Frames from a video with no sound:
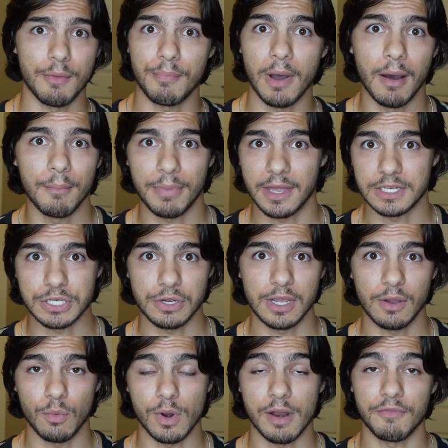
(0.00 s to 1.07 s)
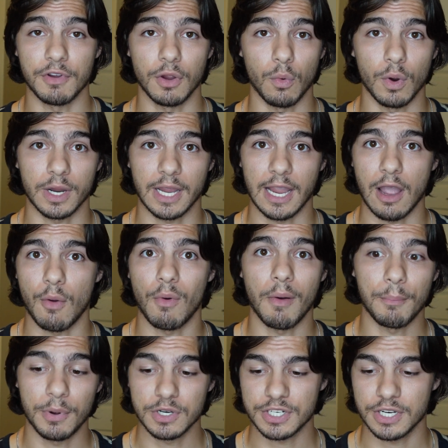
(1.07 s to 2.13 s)
the pump that you get whenever you're working out while
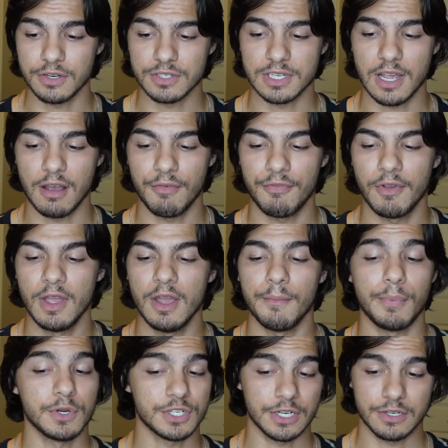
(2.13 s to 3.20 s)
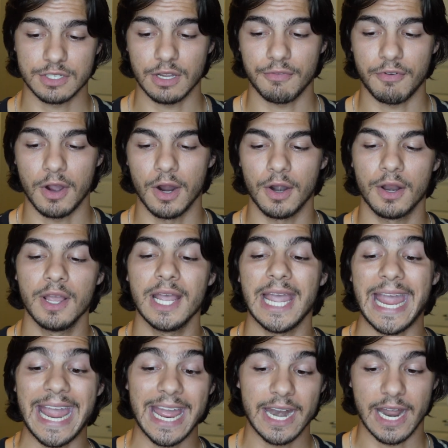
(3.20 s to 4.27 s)
pushing yourself hard,
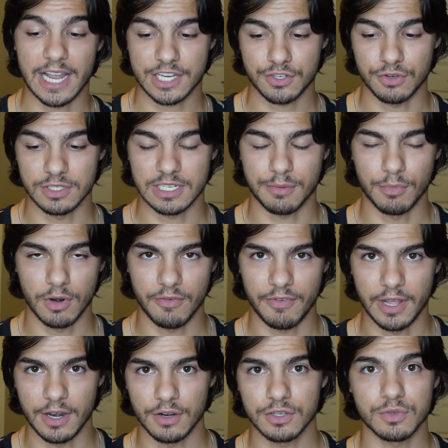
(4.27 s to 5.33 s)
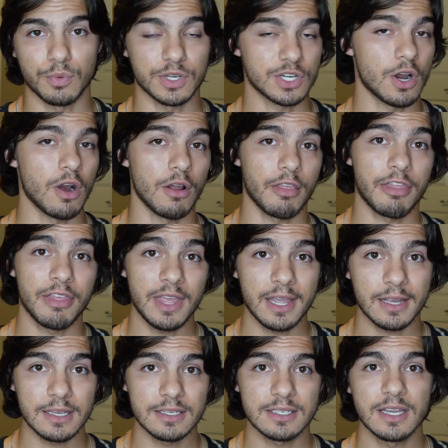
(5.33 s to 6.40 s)
and extrinsic motivators, which are
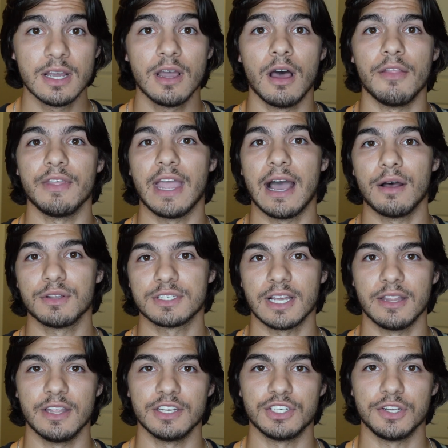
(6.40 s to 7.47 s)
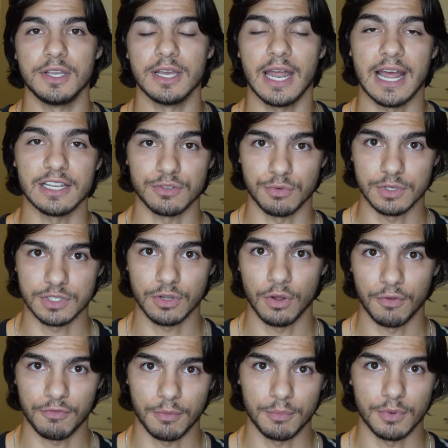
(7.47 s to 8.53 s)
things on the outside that you get as a
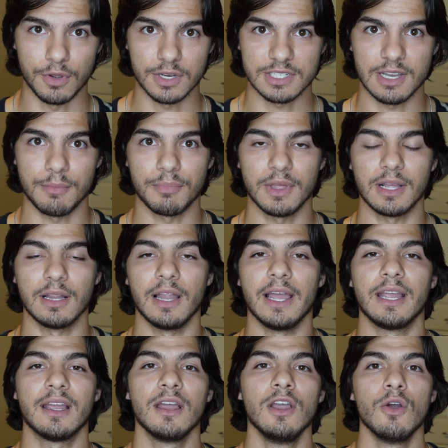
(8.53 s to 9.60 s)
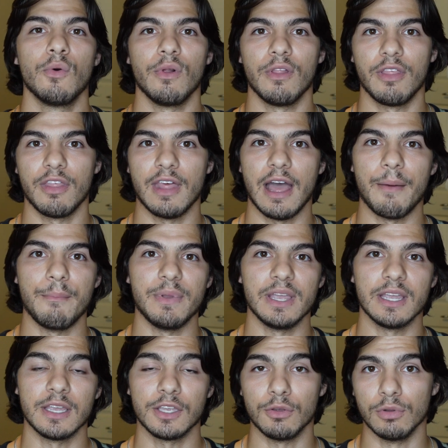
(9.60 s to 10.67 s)
result from doing something, like whether that
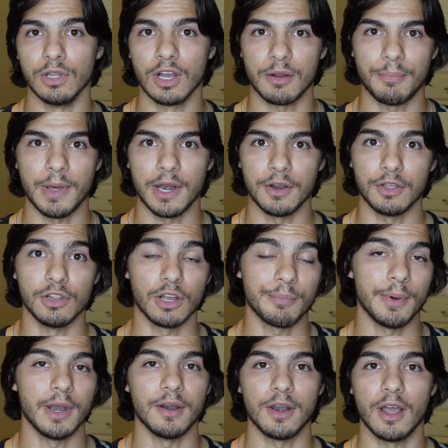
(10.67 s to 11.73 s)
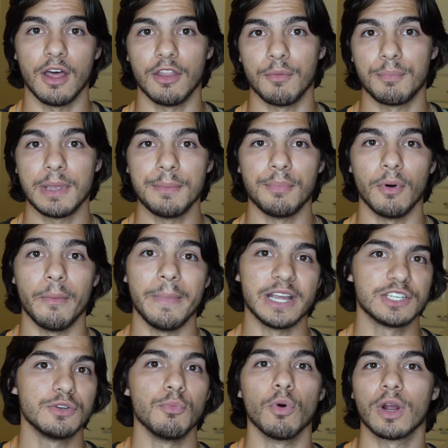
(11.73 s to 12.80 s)
be you look better to other people, it
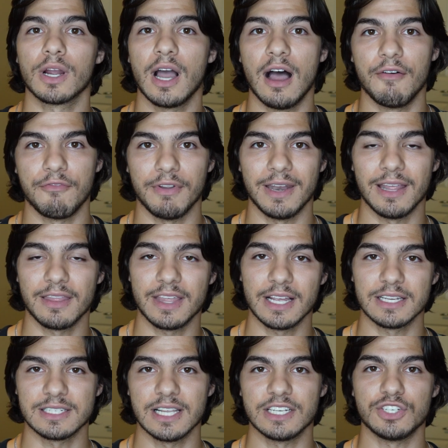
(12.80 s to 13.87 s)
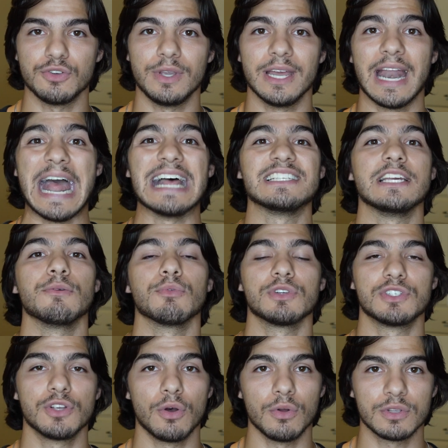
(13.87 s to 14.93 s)
makes you more confident, things that you get as a
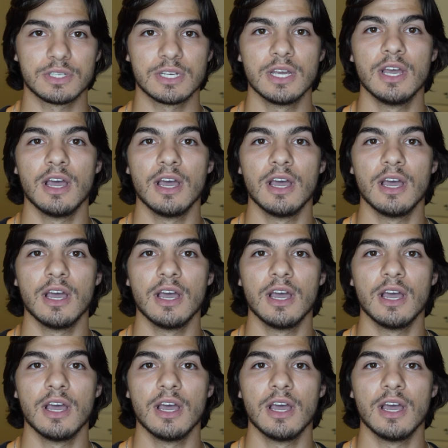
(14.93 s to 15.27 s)
result